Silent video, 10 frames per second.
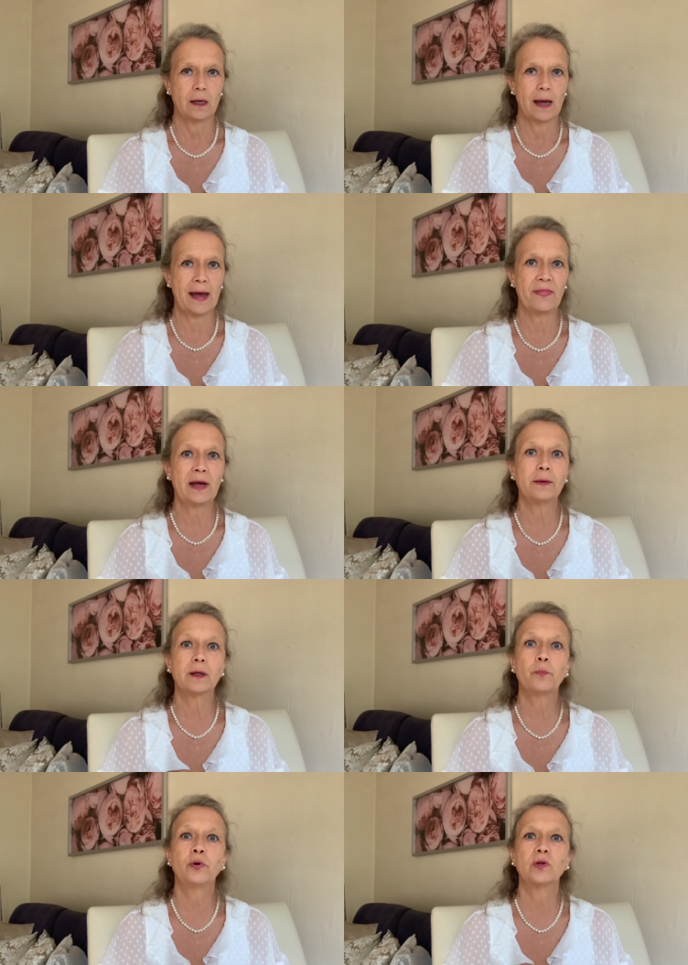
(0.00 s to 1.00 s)
And then
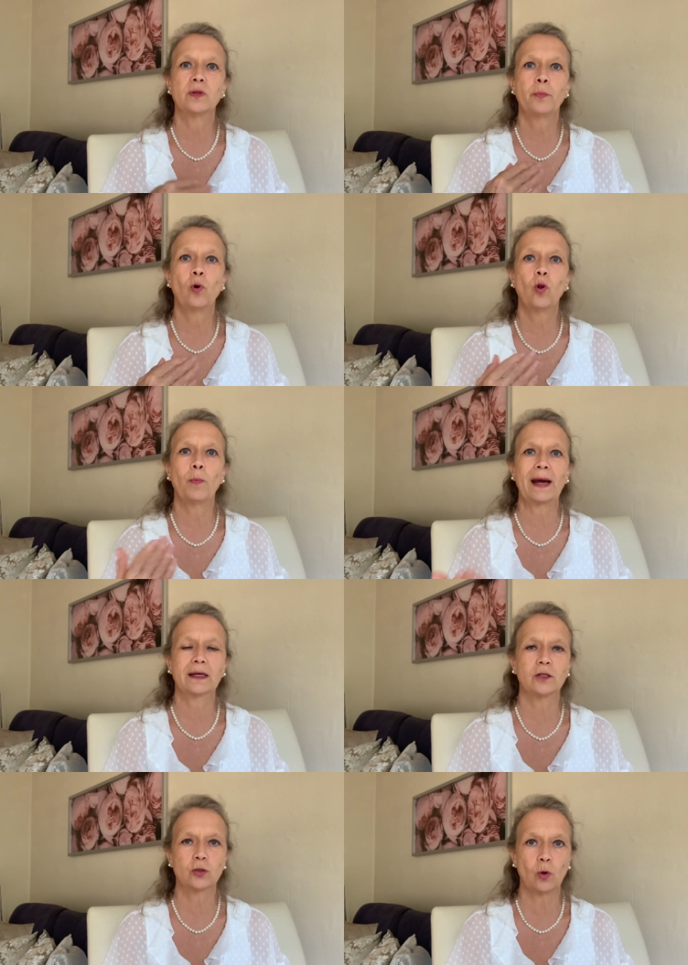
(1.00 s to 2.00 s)
put the ball back
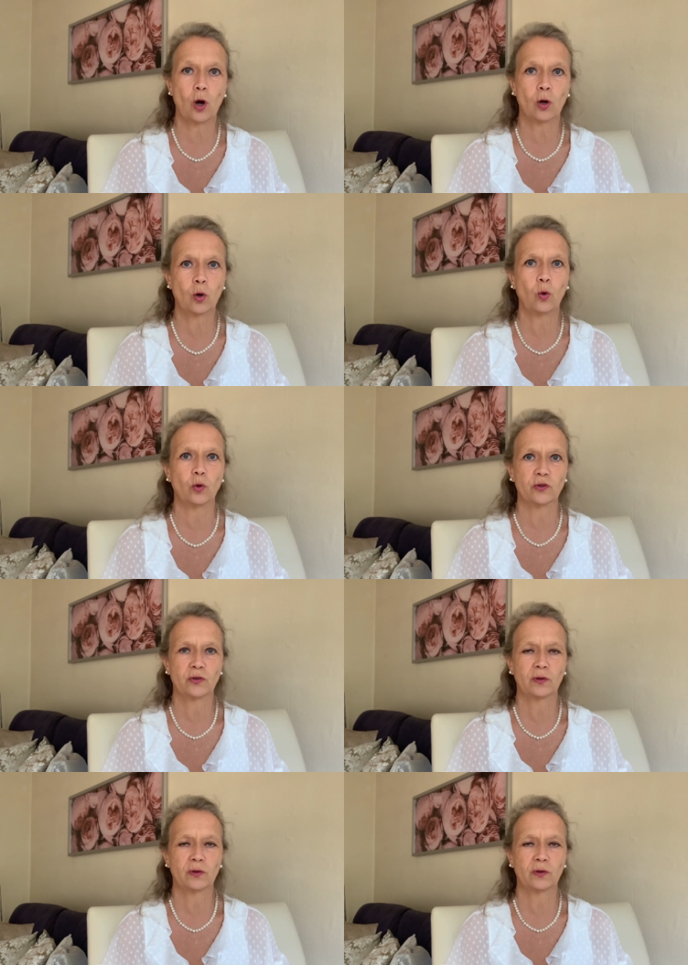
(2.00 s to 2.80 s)
into her court.